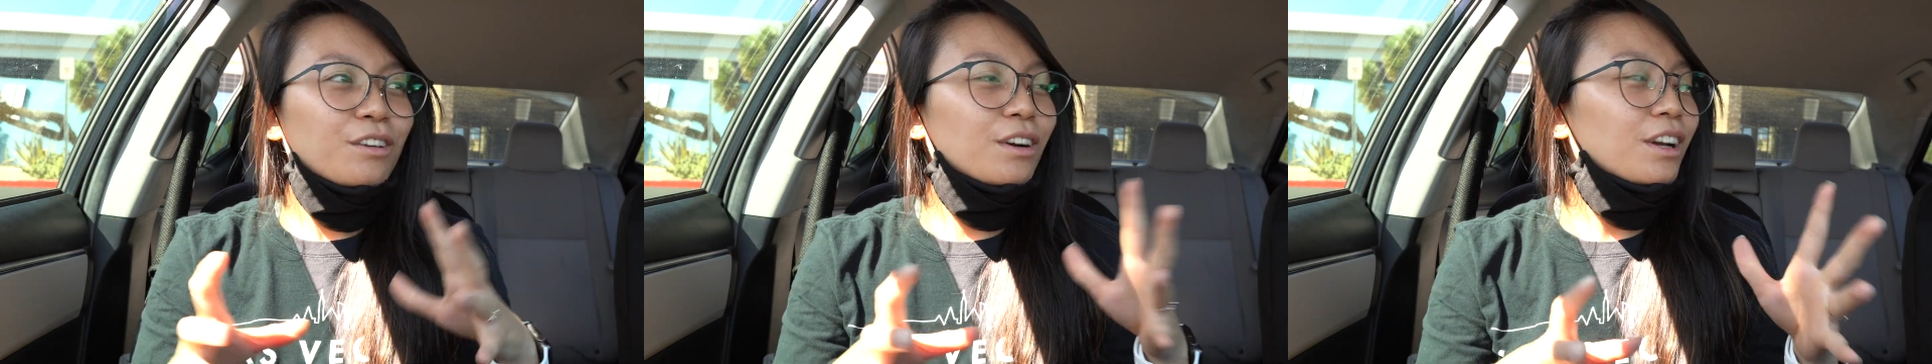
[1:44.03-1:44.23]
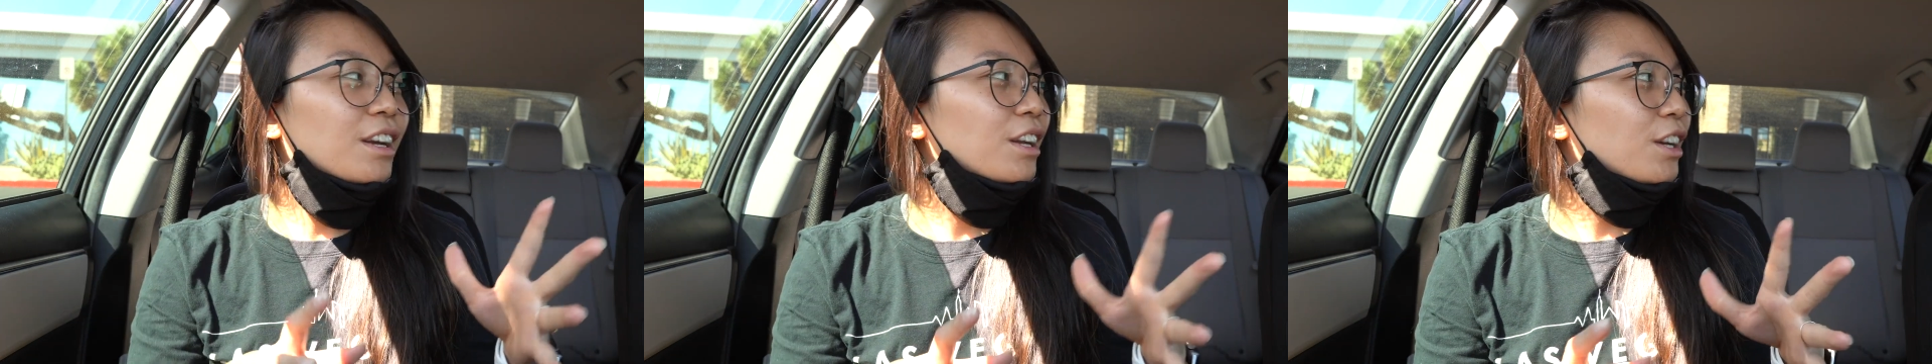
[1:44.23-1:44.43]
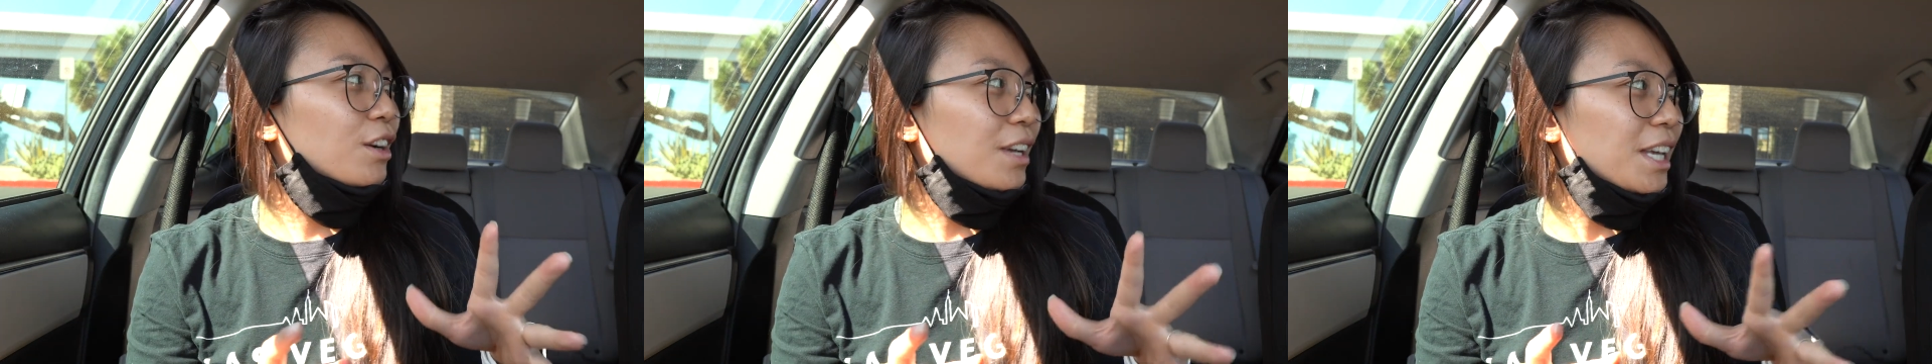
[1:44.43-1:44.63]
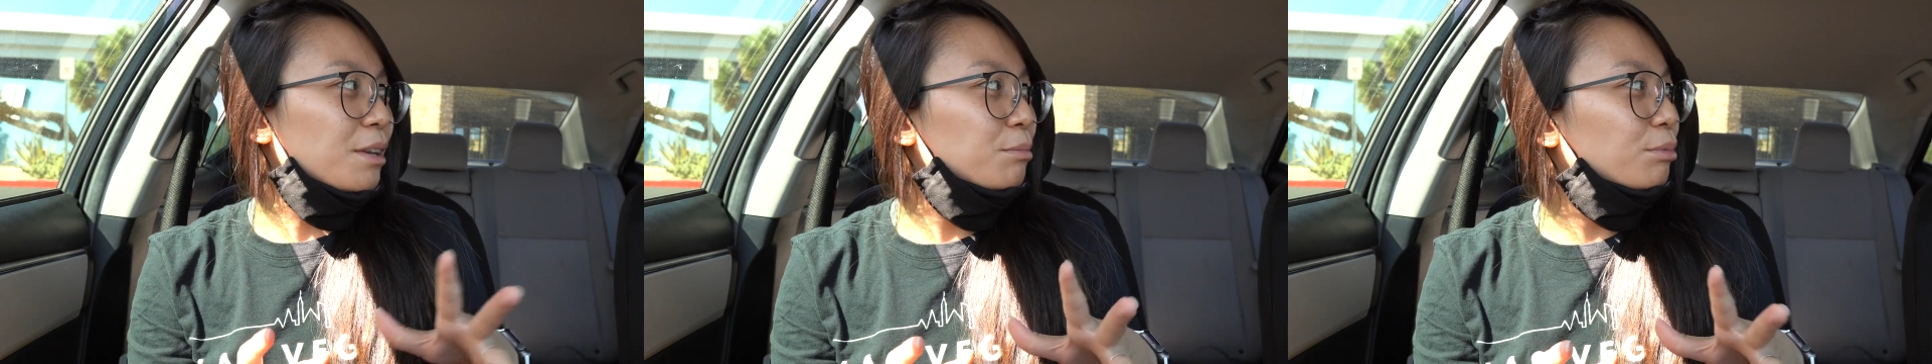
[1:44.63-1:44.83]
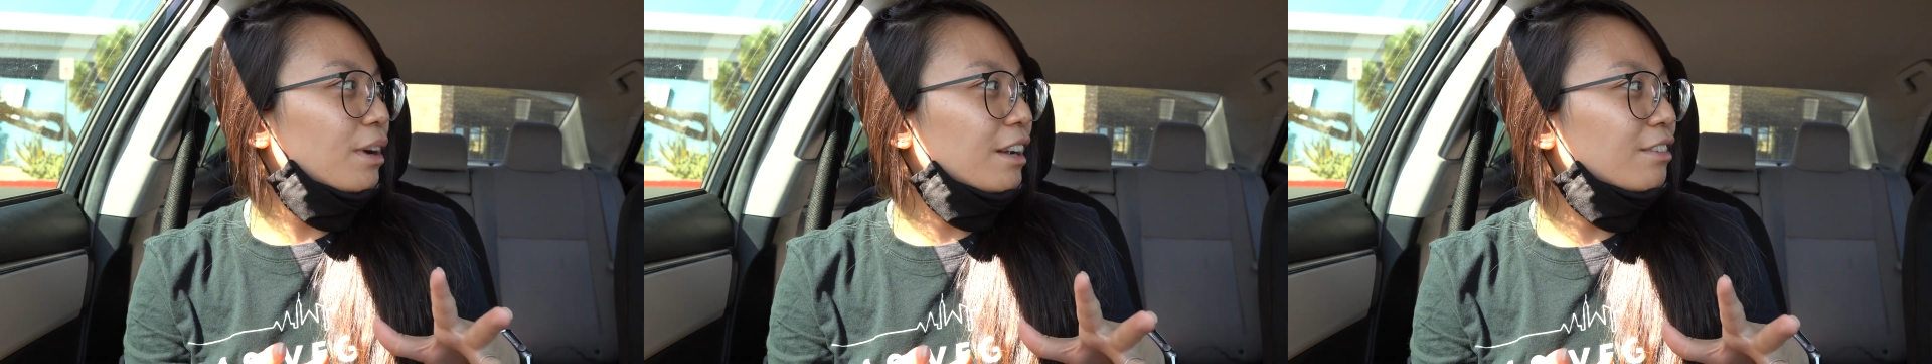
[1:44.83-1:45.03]
We're gonna go
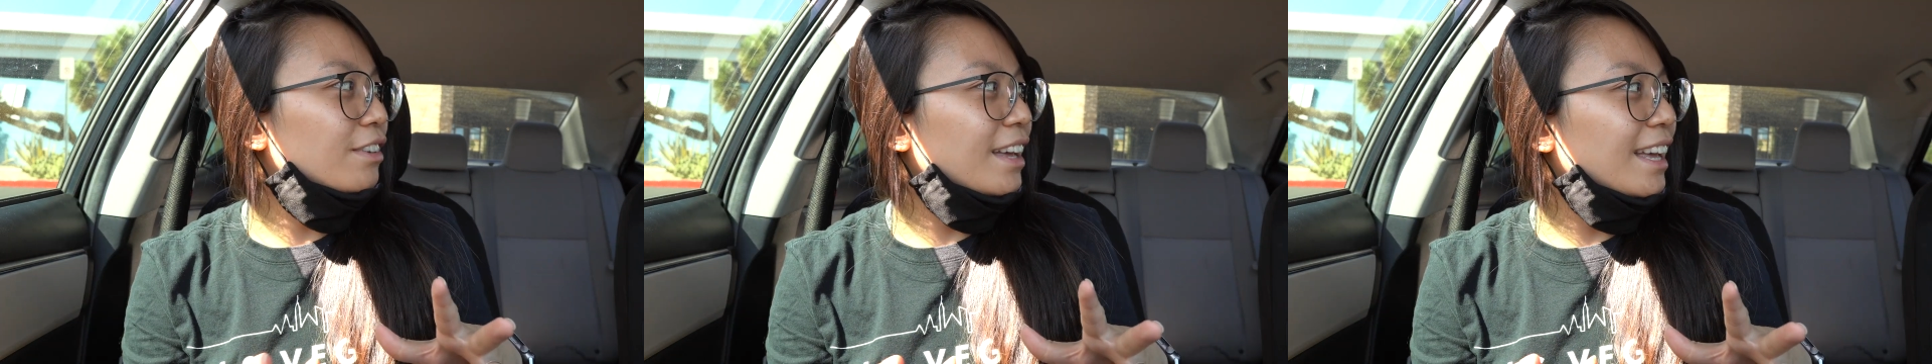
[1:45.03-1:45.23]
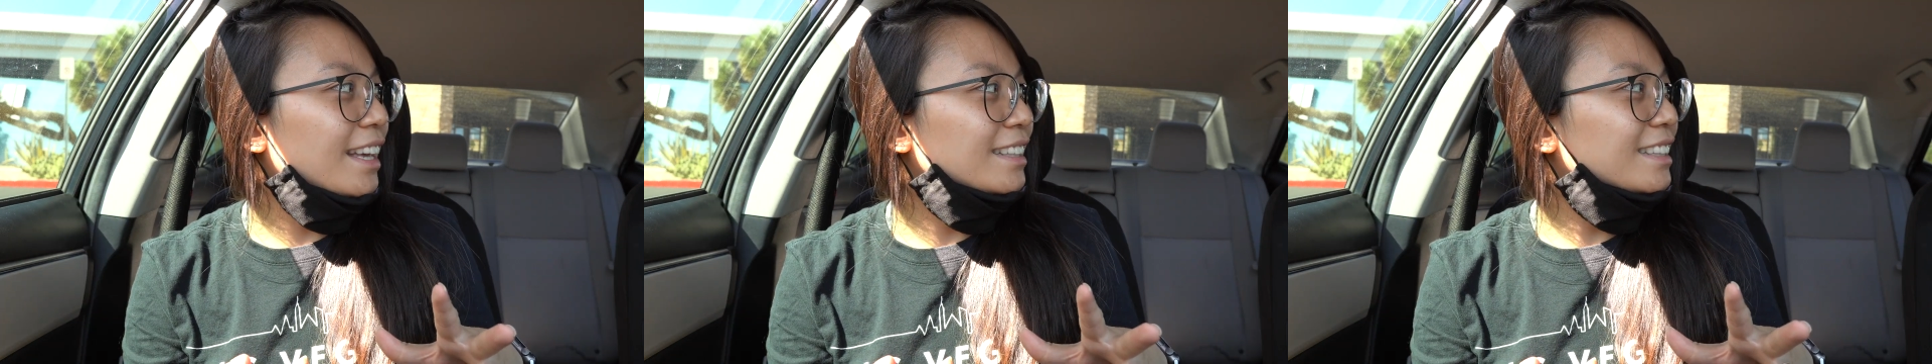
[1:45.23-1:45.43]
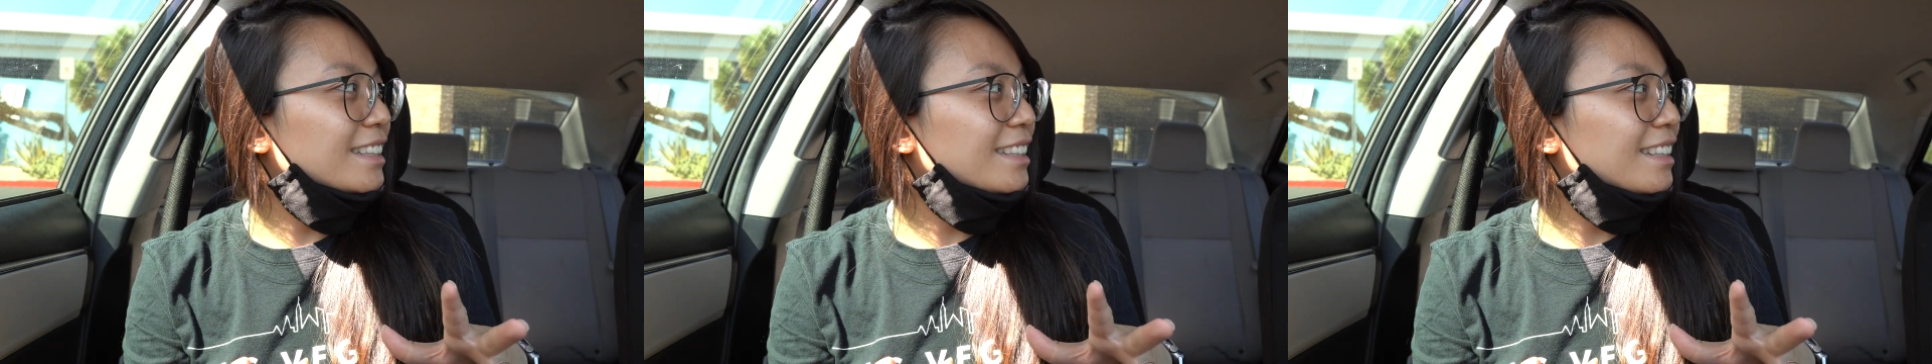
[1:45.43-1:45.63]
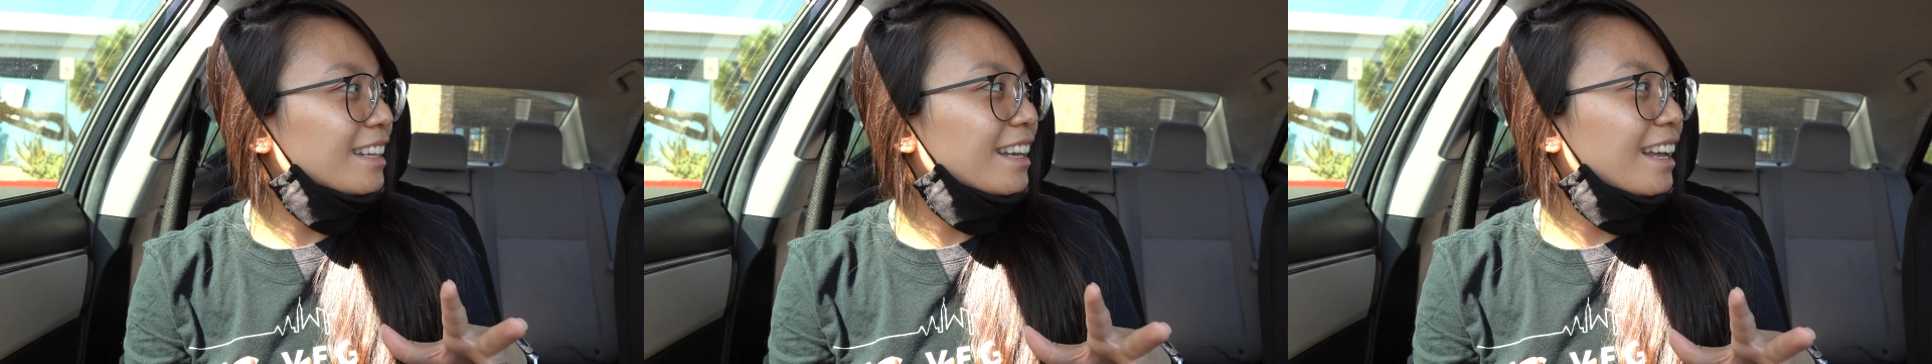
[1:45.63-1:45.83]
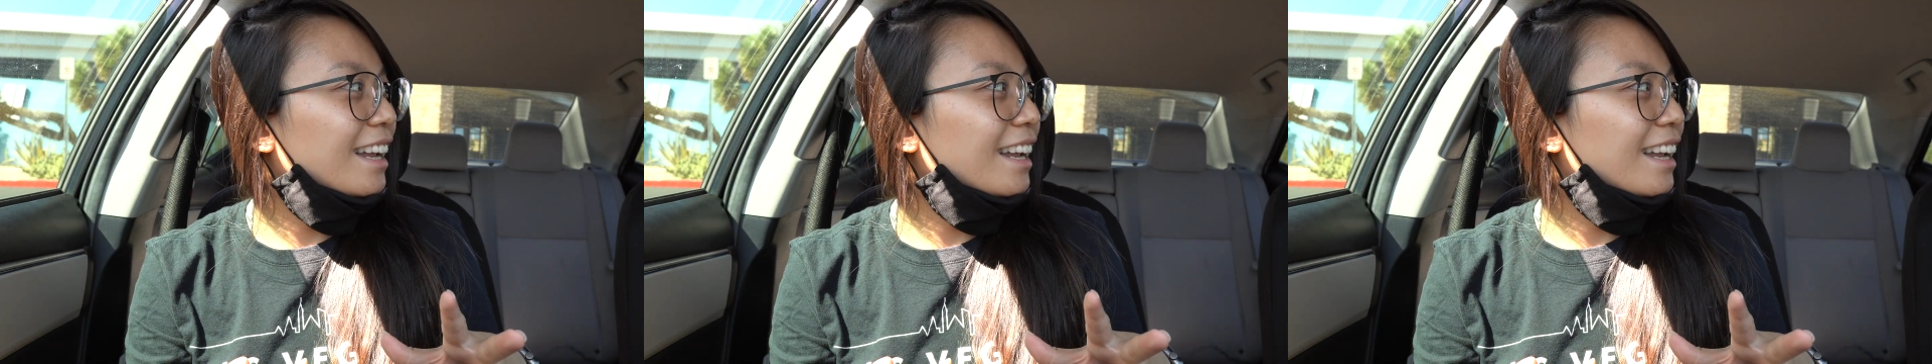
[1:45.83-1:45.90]
eat breakfast.